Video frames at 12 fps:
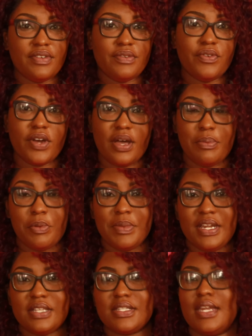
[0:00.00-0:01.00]
oven for a couple
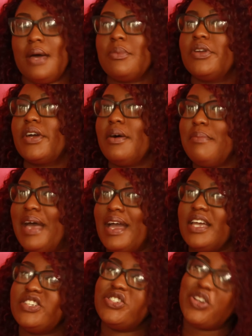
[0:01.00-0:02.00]
minutes, and I'm gonna come
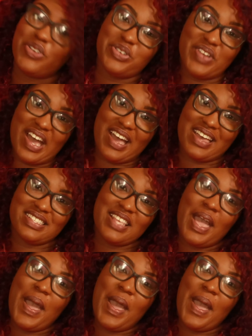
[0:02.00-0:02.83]
back and show you guys